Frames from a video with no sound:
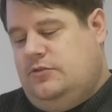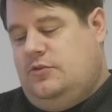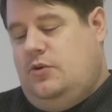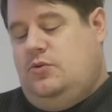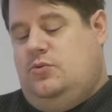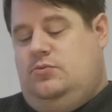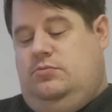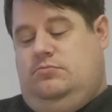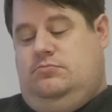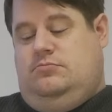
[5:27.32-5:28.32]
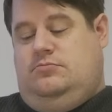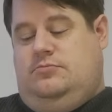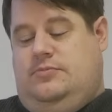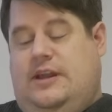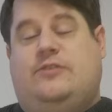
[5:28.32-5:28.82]
so
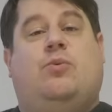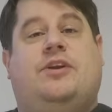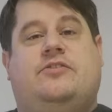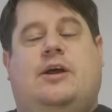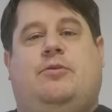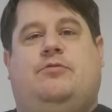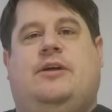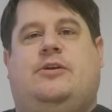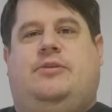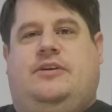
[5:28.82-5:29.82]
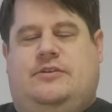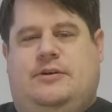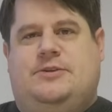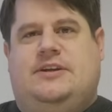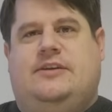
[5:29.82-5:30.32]
that's one example of malleable
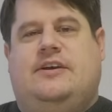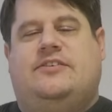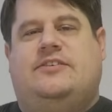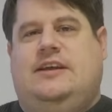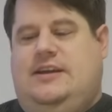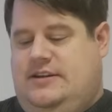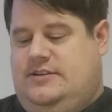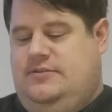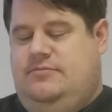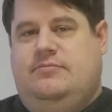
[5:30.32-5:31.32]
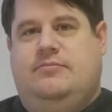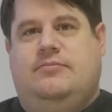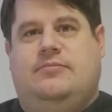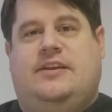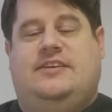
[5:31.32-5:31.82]
encryption, and you can see here
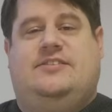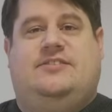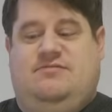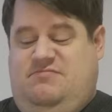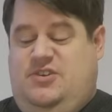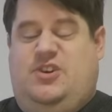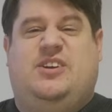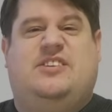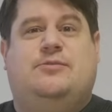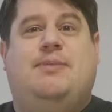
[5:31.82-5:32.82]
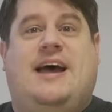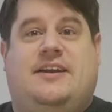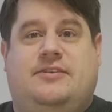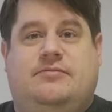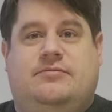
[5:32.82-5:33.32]
that this, you know, this is
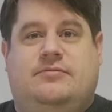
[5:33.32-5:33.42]
bad.